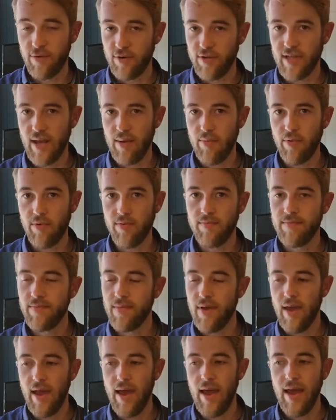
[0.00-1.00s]
for example,
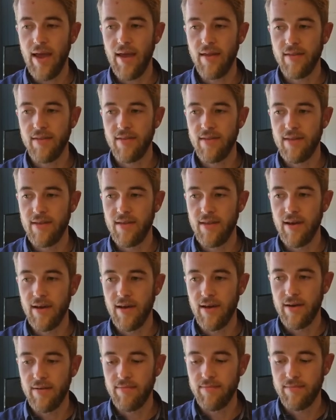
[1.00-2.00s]
and
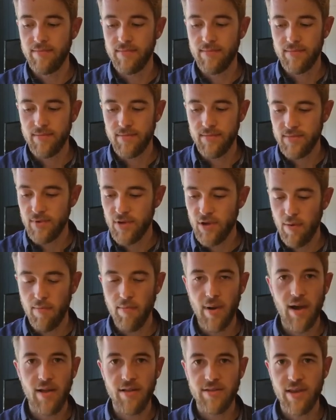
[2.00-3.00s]
the
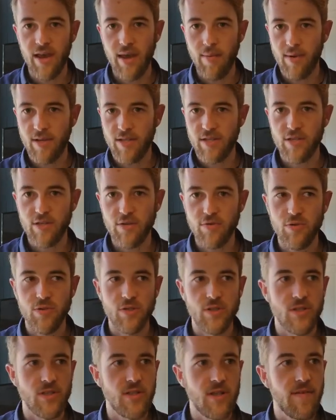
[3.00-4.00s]
compile time
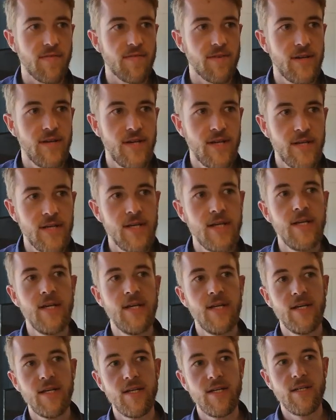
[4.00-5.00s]
execution stuff.
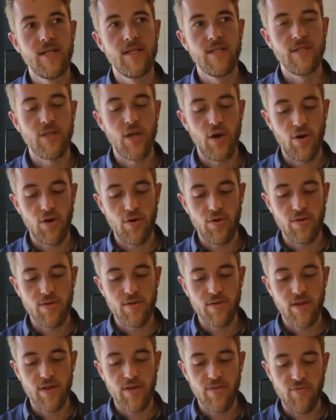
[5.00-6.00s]
So
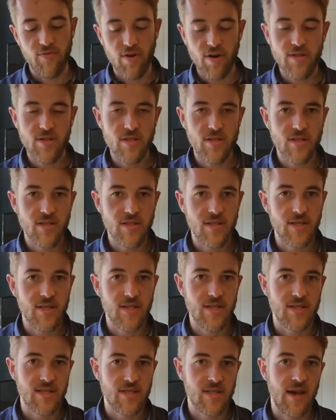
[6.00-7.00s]
it runs
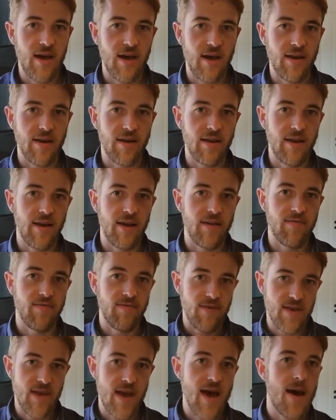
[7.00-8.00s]
inside a
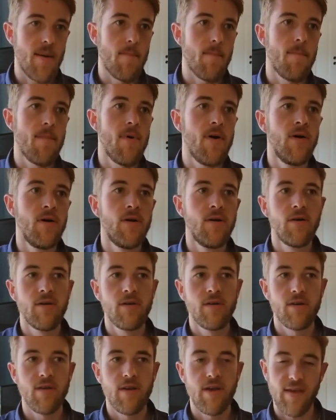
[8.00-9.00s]
VM
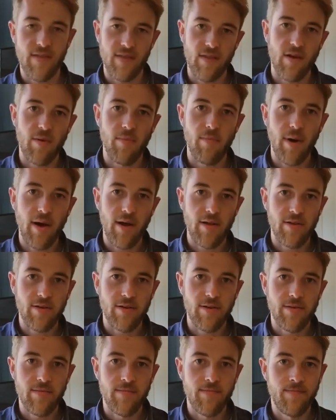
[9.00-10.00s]
in the
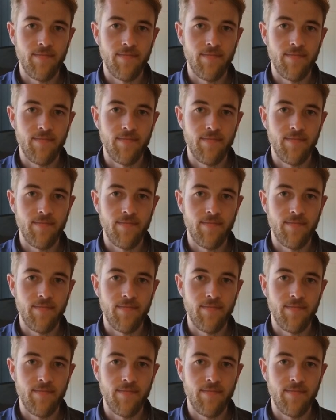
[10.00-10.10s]
compiler.